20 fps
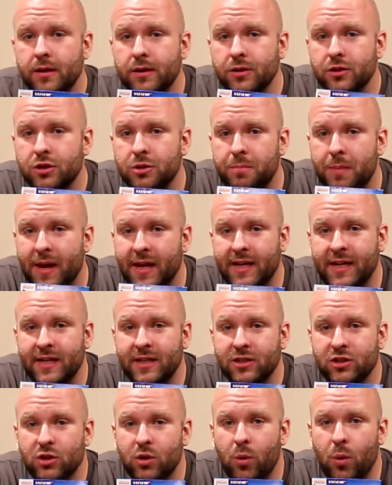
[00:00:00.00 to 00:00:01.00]

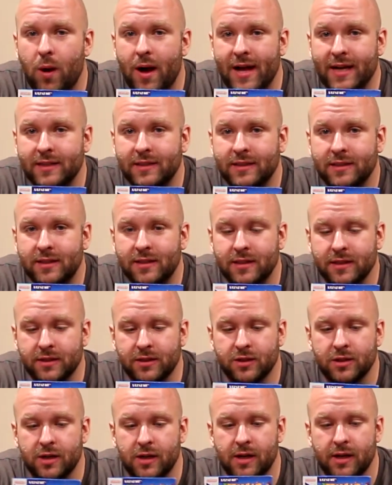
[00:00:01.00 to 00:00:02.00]
Spanky's Quest. This
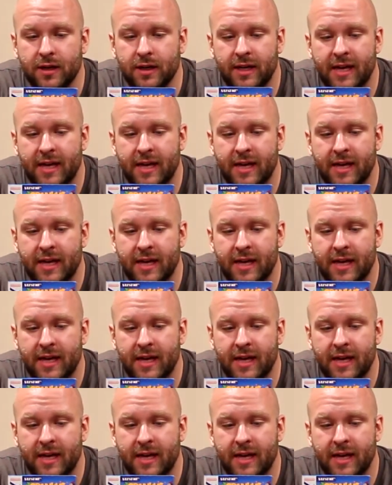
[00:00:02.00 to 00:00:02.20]
is a